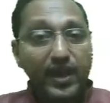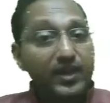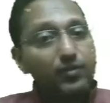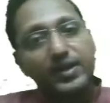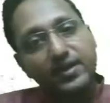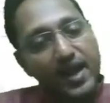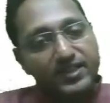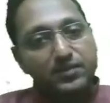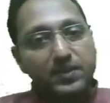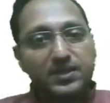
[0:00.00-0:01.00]
and even
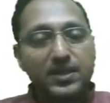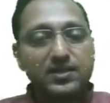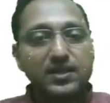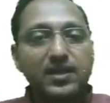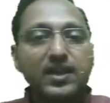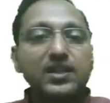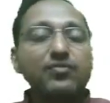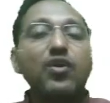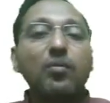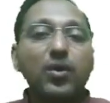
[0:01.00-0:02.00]
transmitted in
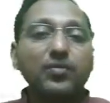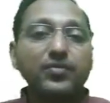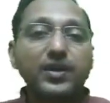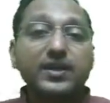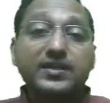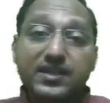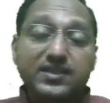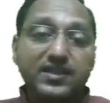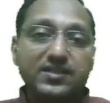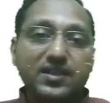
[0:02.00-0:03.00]
the form of
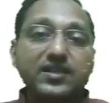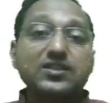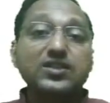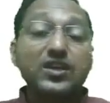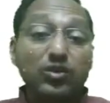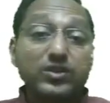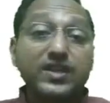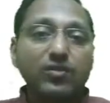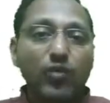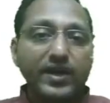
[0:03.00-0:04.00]
digits,
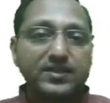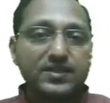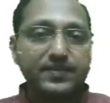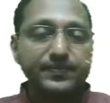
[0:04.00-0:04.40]
zeros and ones.